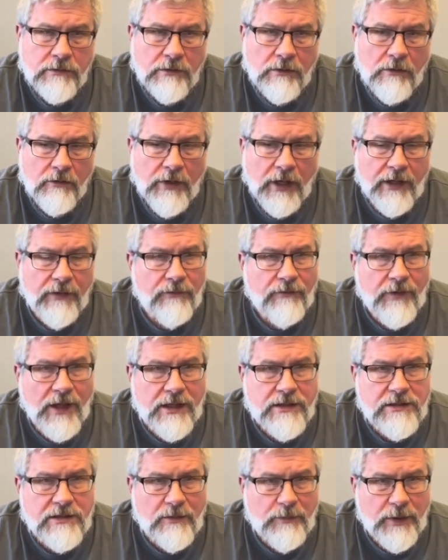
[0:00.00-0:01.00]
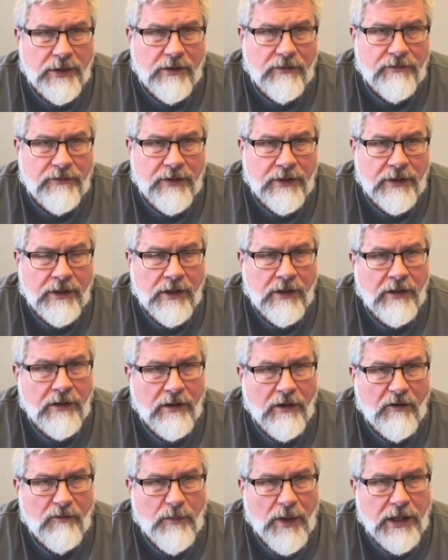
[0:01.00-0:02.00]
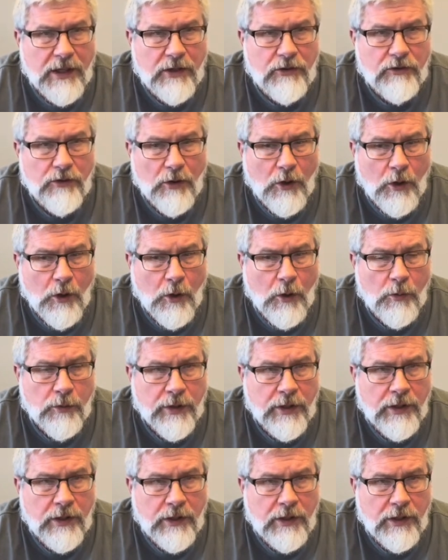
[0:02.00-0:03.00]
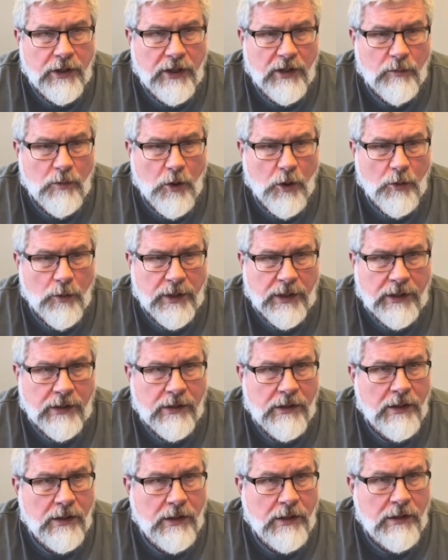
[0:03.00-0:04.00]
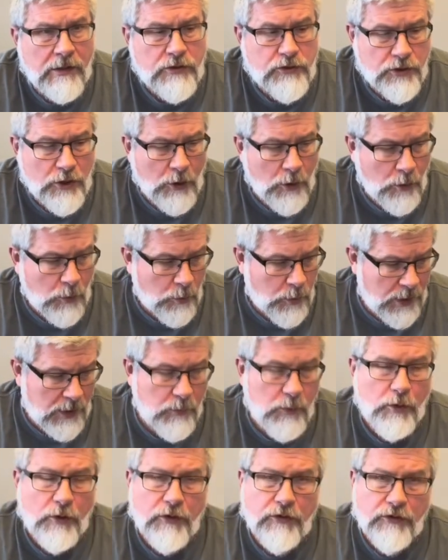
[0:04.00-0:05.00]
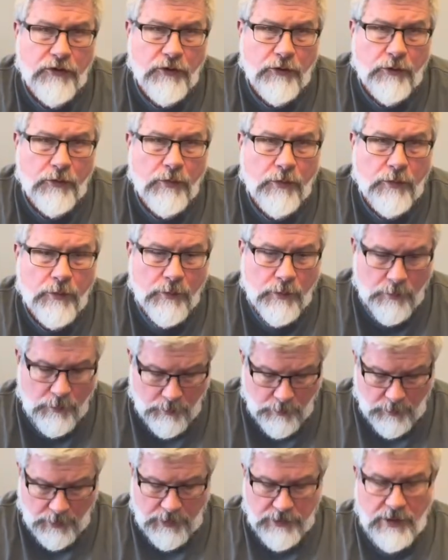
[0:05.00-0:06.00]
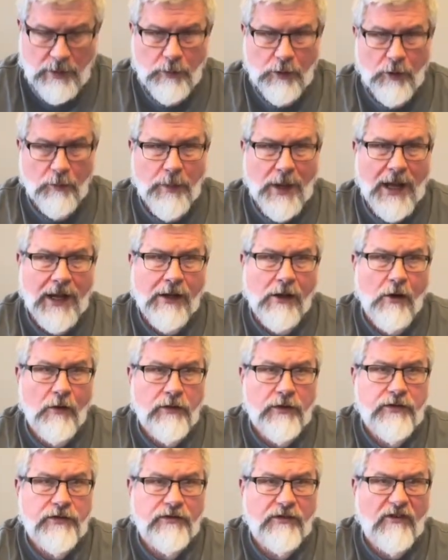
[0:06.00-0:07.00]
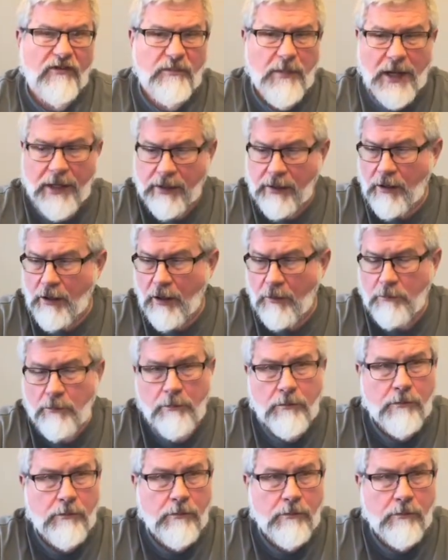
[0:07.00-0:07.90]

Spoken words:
Okay, and that's the benefit of making your own MRE. So what I'm going to do is I'm going to pack all this stuff back up,